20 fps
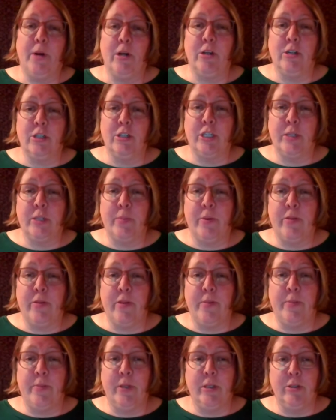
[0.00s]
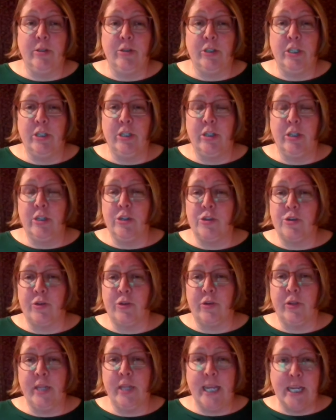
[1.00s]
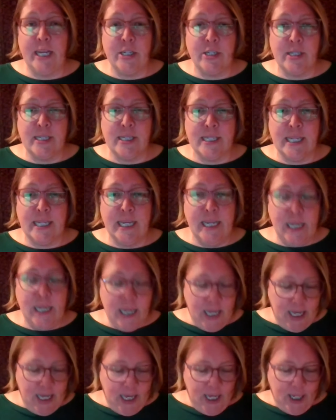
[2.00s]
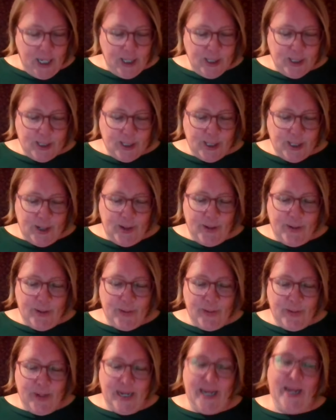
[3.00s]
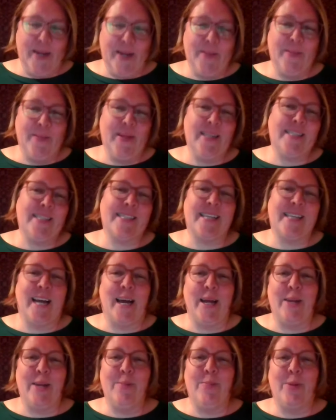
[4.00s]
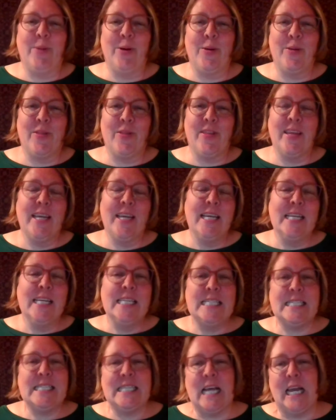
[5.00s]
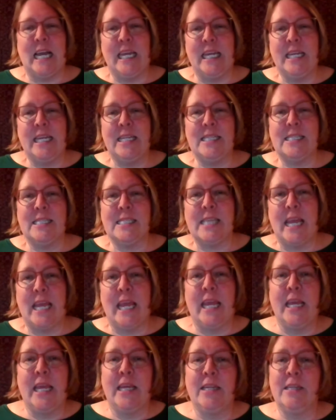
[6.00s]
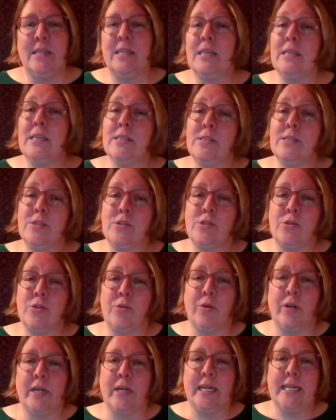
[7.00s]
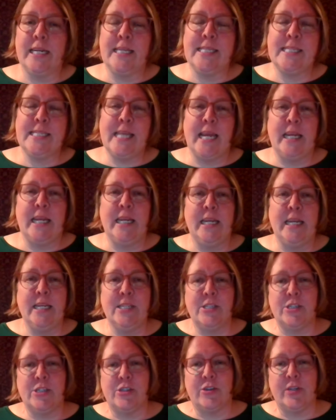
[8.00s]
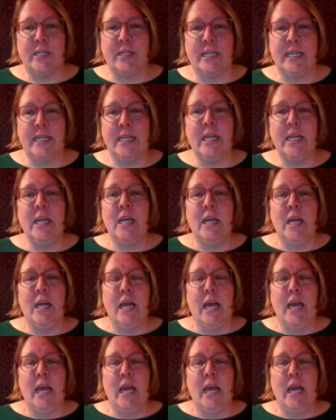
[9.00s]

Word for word: partnership with the Pollution Control Agency. So um, it's got both science and stories and history,